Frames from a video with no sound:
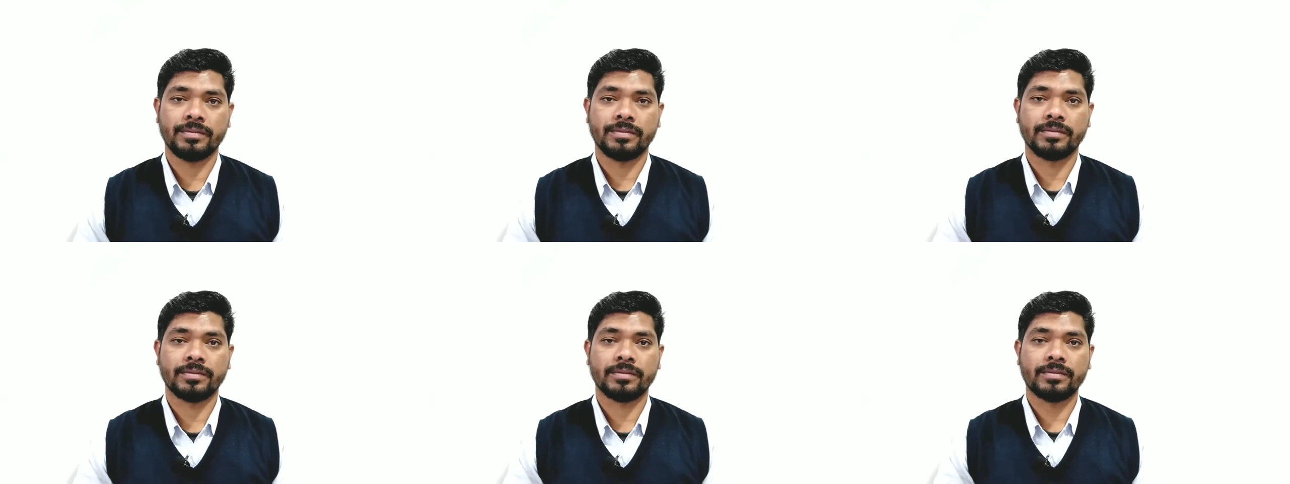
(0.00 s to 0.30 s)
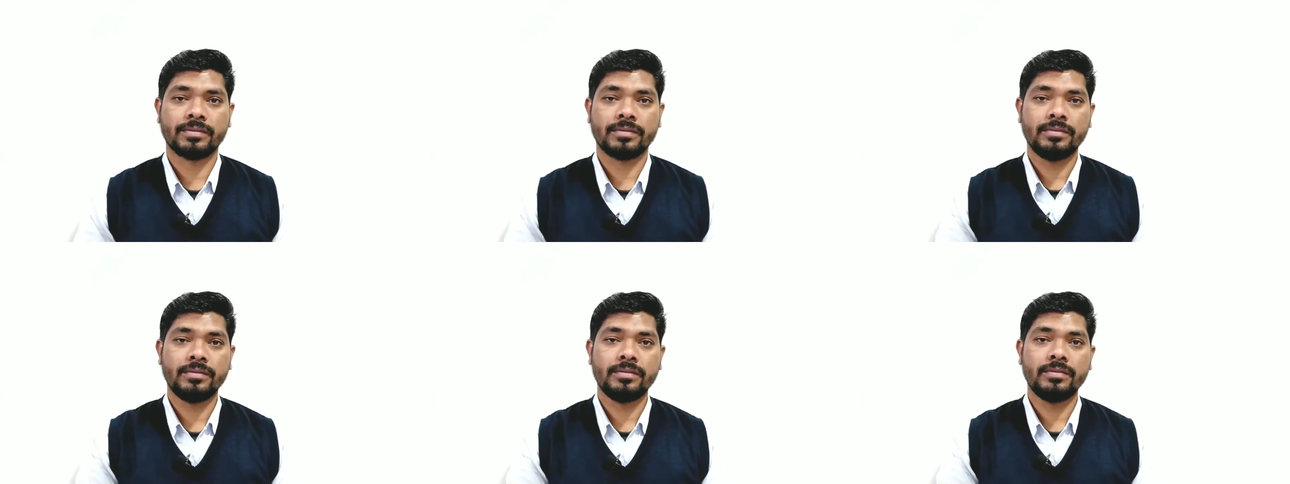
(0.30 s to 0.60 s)

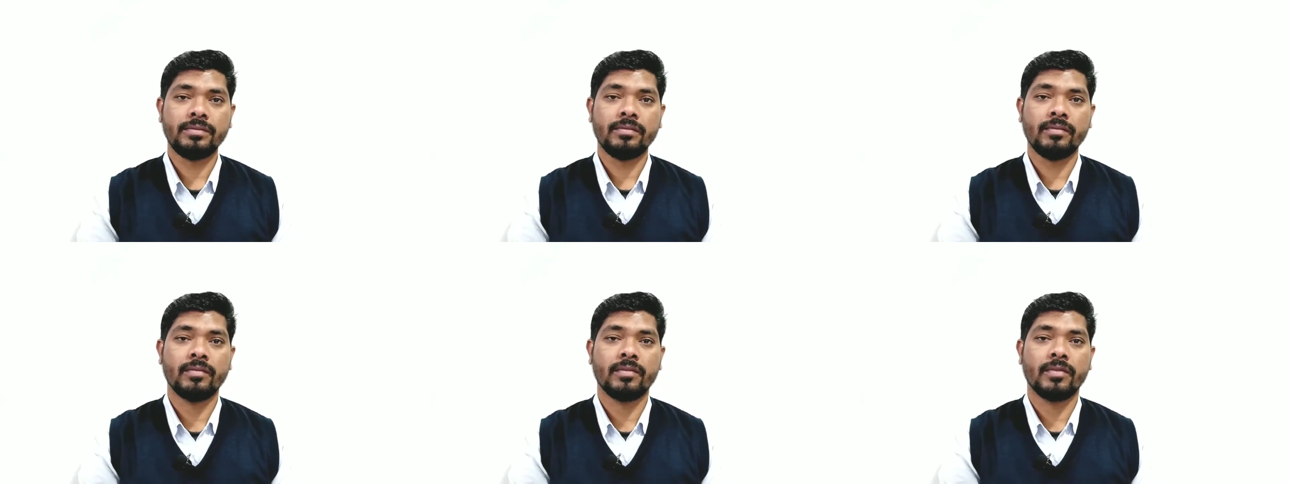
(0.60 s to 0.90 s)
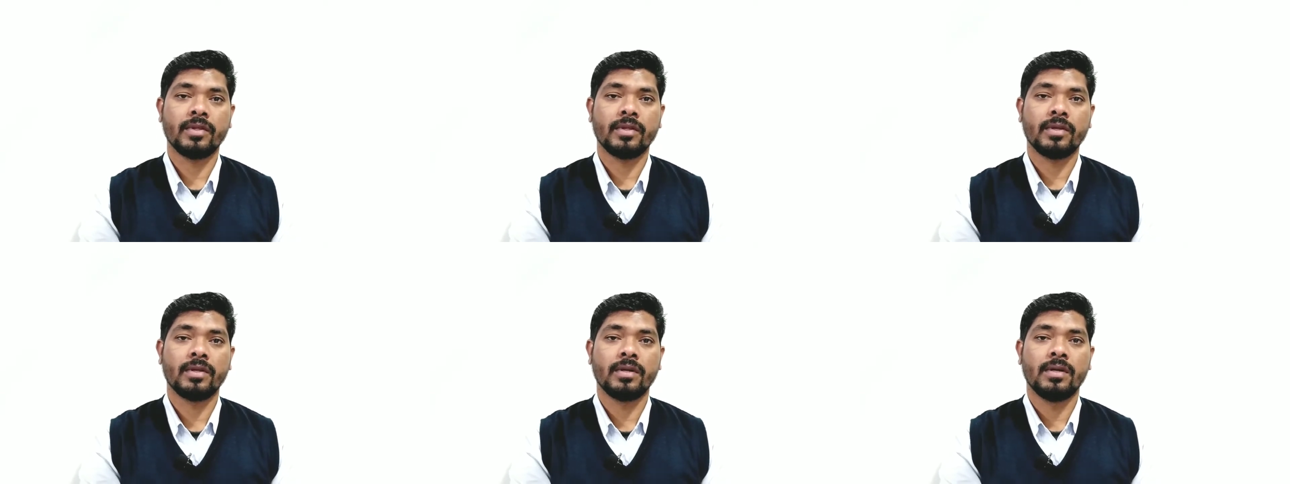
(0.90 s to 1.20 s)

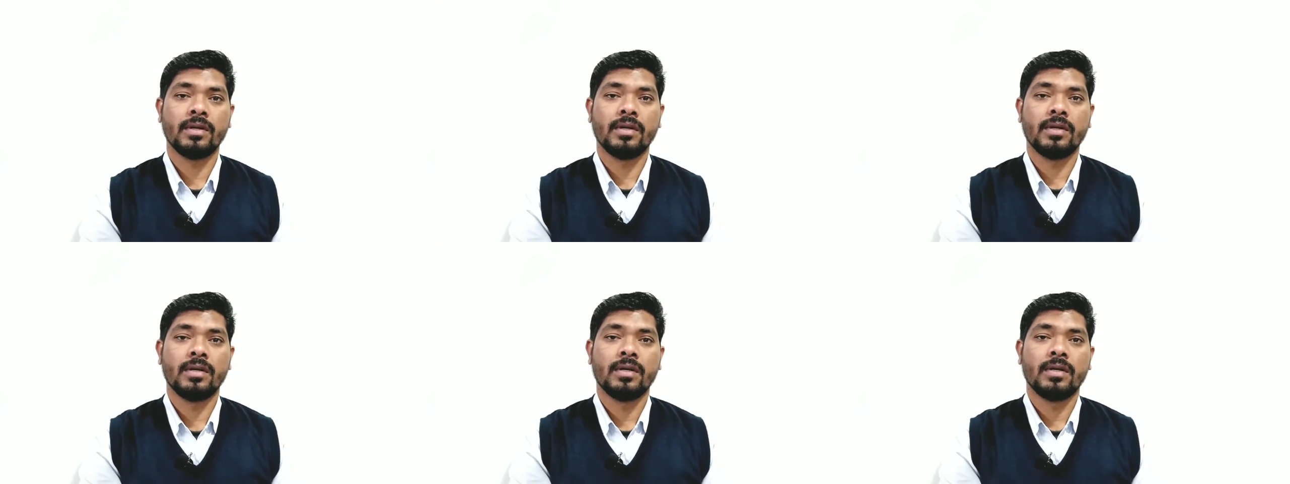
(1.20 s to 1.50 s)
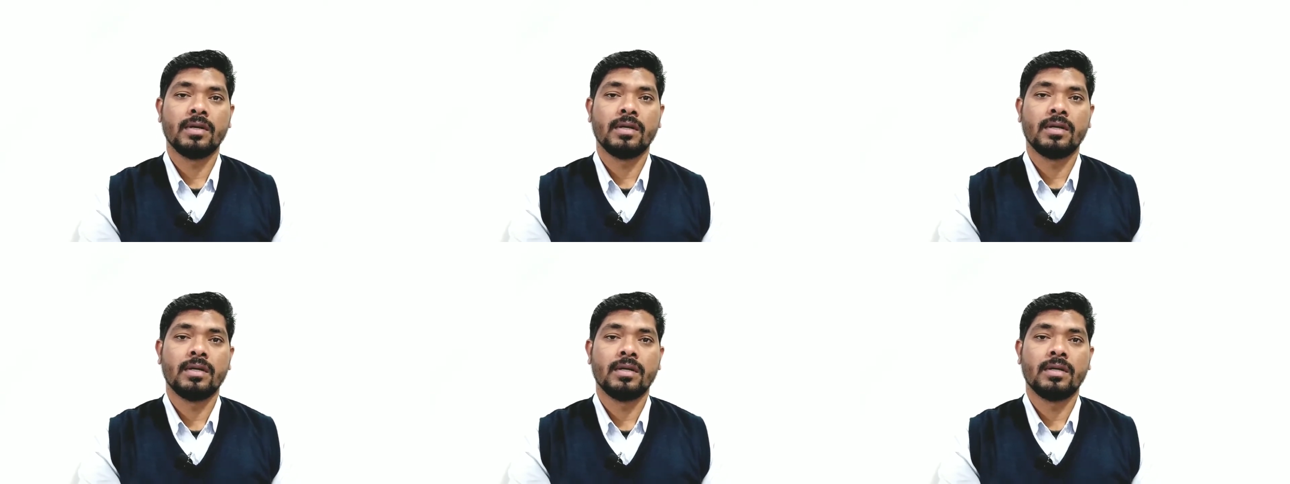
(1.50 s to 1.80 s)
(silence)